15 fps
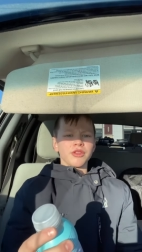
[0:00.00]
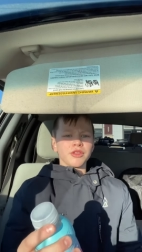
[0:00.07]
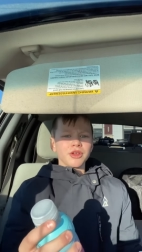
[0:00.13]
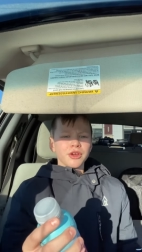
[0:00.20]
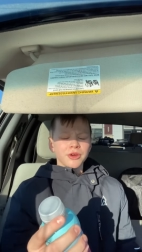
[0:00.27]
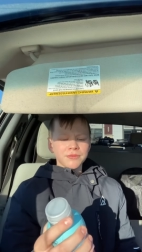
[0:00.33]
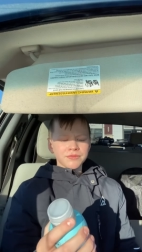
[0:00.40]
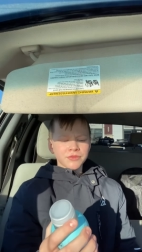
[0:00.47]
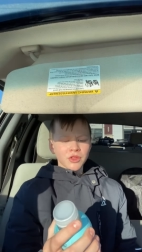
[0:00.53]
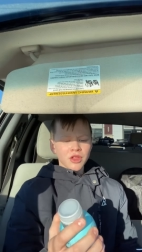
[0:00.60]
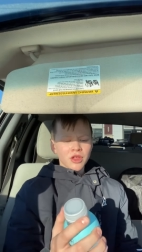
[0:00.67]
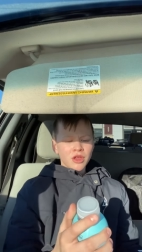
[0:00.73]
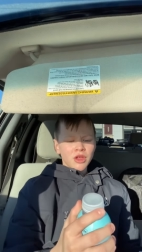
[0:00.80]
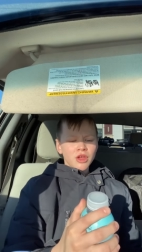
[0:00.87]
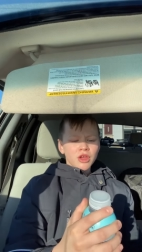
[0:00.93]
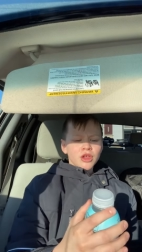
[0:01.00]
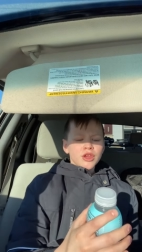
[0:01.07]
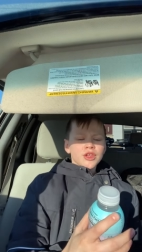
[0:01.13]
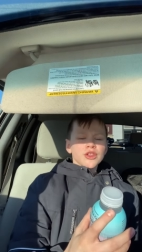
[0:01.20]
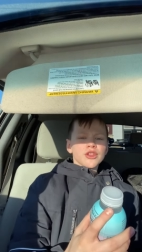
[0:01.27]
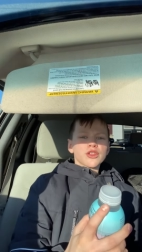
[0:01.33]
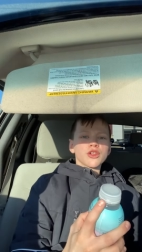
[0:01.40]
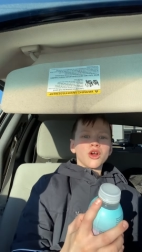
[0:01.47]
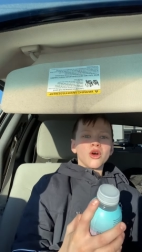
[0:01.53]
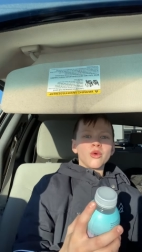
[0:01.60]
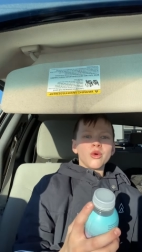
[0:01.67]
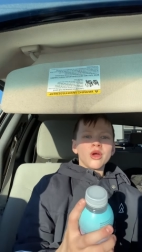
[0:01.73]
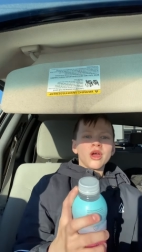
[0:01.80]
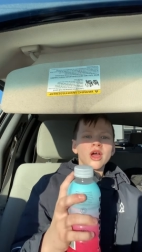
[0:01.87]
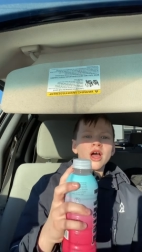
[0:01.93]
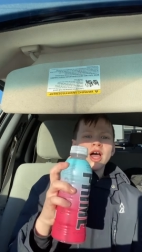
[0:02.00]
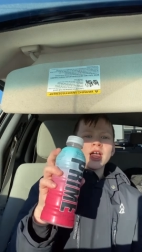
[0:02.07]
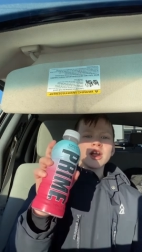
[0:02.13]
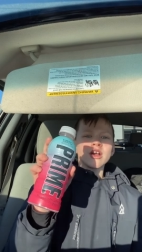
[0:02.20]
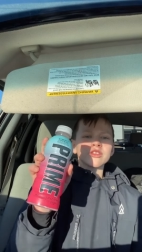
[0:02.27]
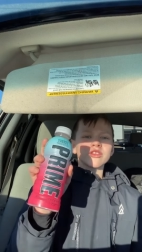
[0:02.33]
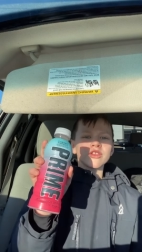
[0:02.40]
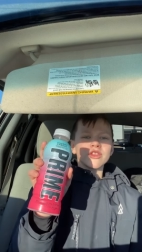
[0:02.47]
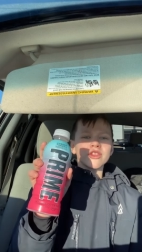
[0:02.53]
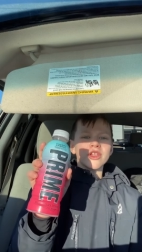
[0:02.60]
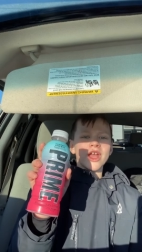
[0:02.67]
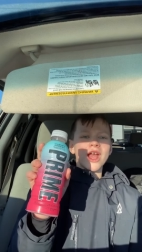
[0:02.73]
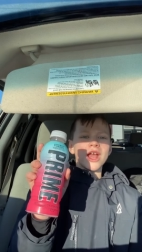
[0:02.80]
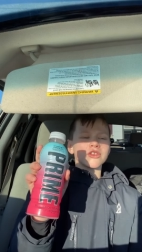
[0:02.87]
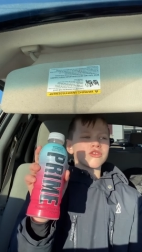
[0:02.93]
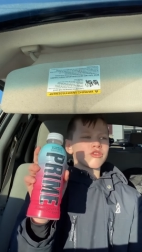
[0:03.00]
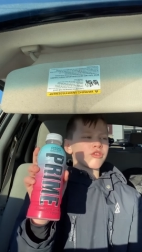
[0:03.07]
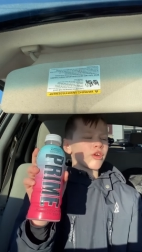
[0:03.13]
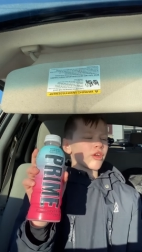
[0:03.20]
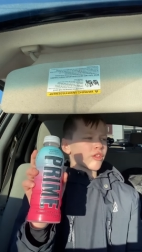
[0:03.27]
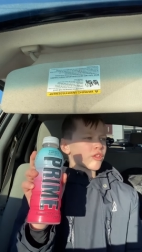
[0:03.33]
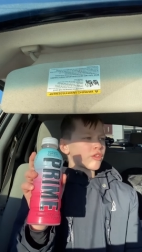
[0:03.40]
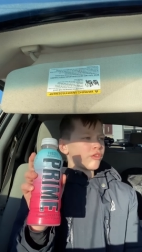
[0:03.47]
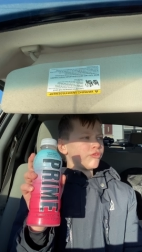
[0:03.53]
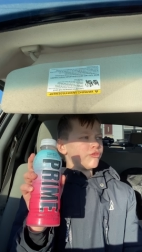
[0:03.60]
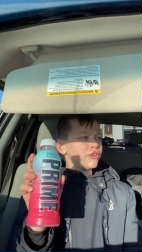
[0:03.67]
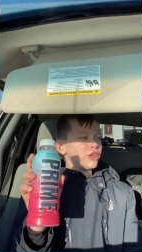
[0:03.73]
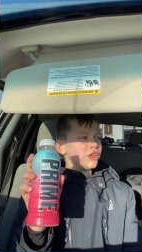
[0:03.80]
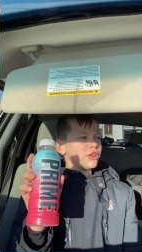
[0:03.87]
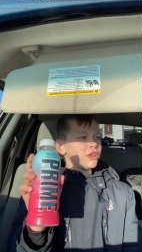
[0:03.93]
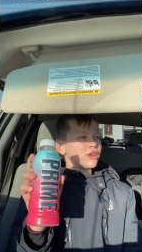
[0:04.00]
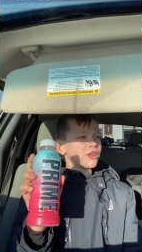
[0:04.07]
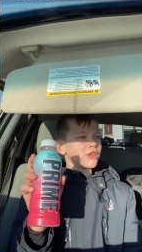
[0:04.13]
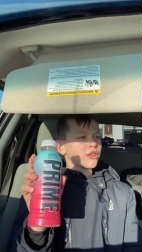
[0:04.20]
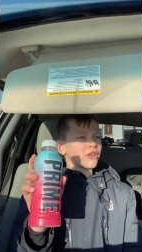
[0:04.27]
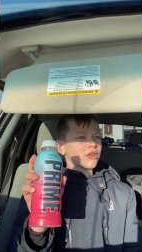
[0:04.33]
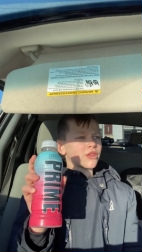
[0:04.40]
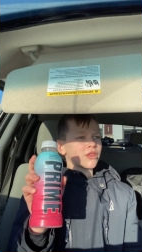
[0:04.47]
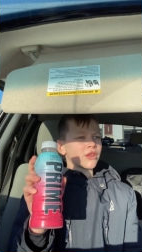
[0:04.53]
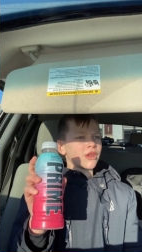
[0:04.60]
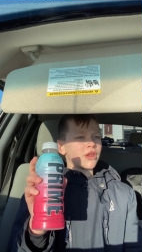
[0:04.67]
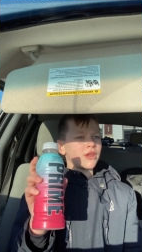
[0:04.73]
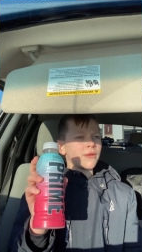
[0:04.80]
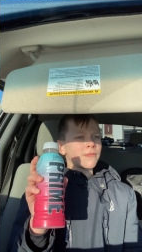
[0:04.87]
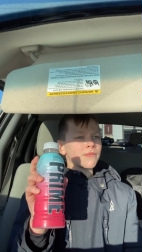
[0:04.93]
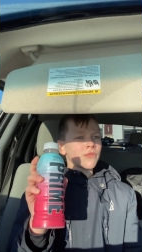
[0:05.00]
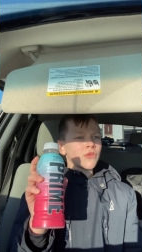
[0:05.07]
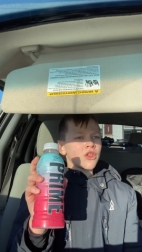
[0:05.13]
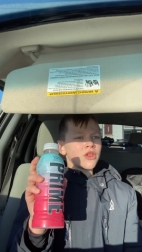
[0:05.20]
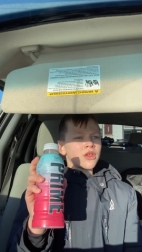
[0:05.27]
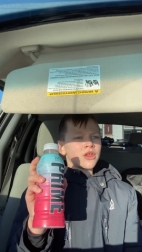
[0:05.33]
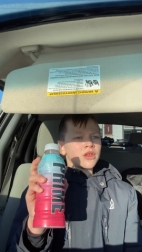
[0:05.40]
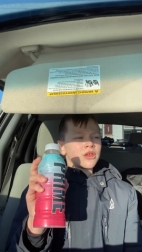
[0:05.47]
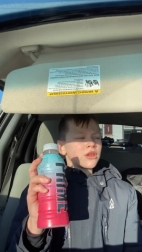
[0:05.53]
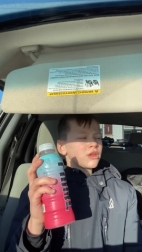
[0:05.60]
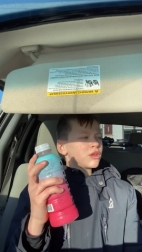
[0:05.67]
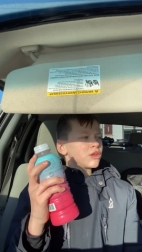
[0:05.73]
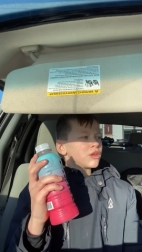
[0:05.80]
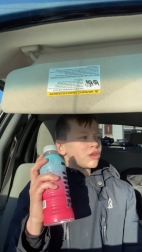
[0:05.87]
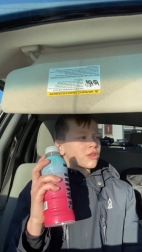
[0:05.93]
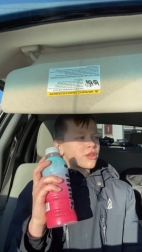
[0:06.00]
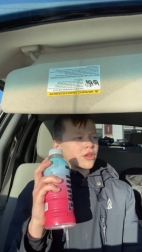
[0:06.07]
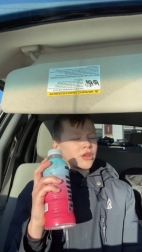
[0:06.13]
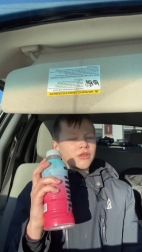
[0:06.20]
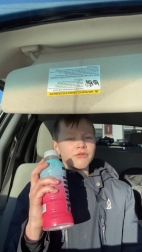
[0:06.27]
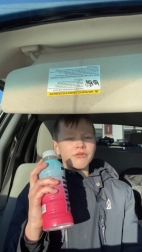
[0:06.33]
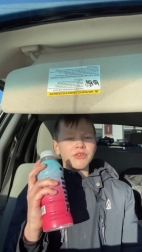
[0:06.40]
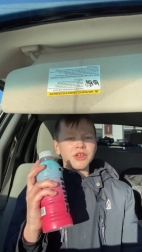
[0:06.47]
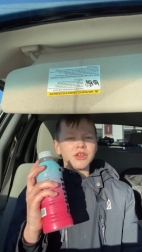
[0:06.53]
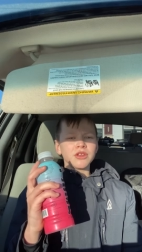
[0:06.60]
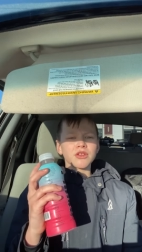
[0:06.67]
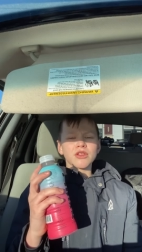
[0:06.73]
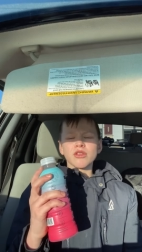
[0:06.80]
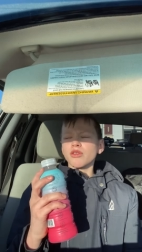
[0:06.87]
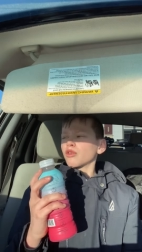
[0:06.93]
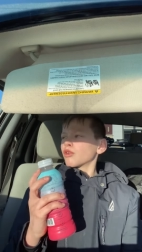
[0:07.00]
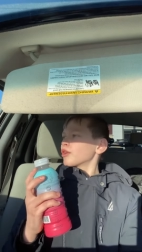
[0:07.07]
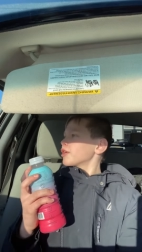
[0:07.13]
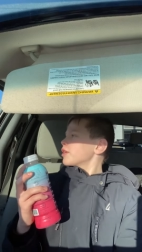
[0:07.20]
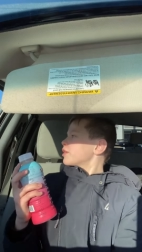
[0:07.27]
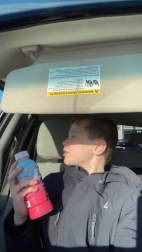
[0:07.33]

there. So I got this at Trust Convenience. It's a it's a convenience store.